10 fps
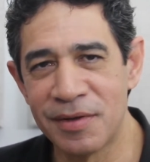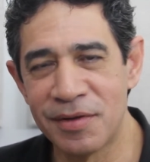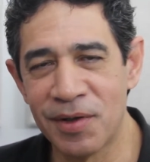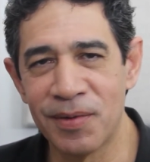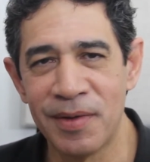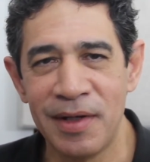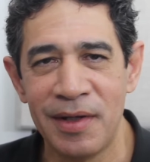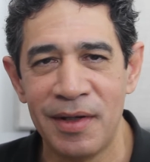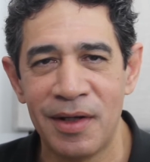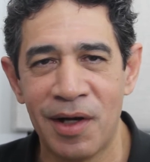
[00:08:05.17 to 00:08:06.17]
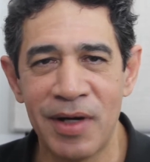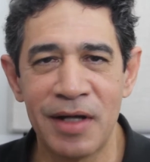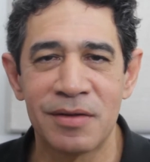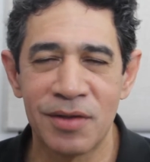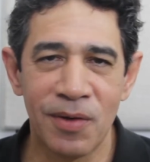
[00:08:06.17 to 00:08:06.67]
So, all
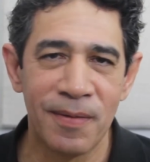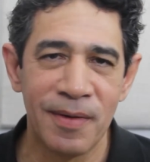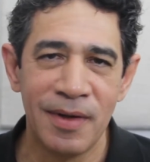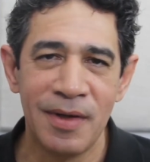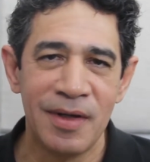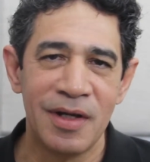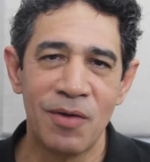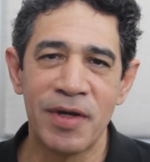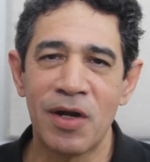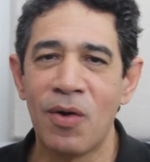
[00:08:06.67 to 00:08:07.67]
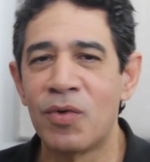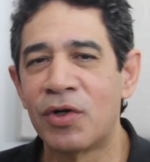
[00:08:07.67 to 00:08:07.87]
right, so here we go.